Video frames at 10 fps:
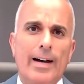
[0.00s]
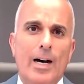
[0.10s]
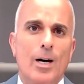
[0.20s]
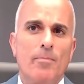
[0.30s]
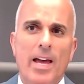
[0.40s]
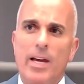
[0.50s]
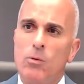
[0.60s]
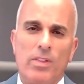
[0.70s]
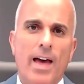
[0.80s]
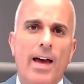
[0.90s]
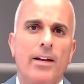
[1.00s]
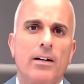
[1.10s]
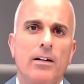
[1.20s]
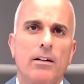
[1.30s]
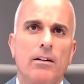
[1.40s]
And with
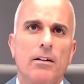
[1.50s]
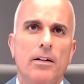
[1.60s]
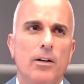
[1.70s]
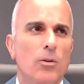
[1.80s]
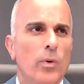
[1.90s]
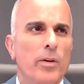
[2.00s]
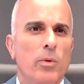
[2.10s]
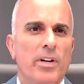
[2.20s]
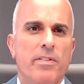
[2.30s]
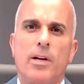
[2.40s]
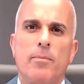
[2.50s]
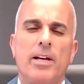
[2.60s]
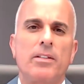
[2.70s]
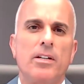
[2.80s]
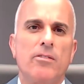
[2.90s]
that, when we think
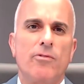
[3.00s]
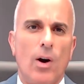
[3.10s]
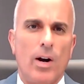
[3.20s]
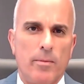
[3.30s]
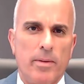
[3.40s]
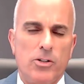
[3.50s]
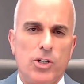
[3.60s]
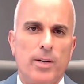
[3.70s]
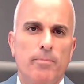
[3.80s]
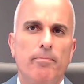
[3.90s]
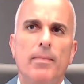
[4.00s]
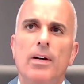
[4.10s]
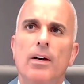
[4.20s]
about the environment, Jim,